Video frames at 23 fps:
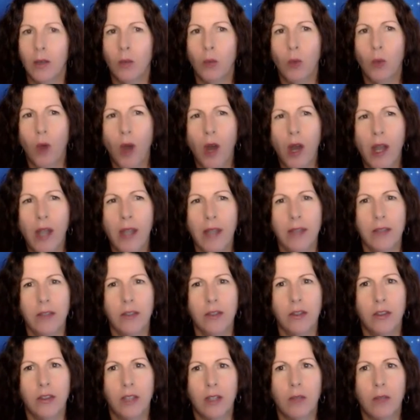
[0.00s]
Why do
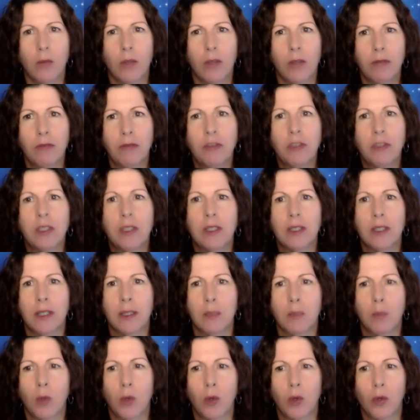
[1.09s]
you think we're
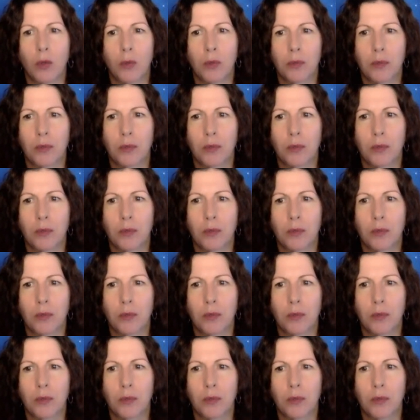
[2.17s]
feeling more?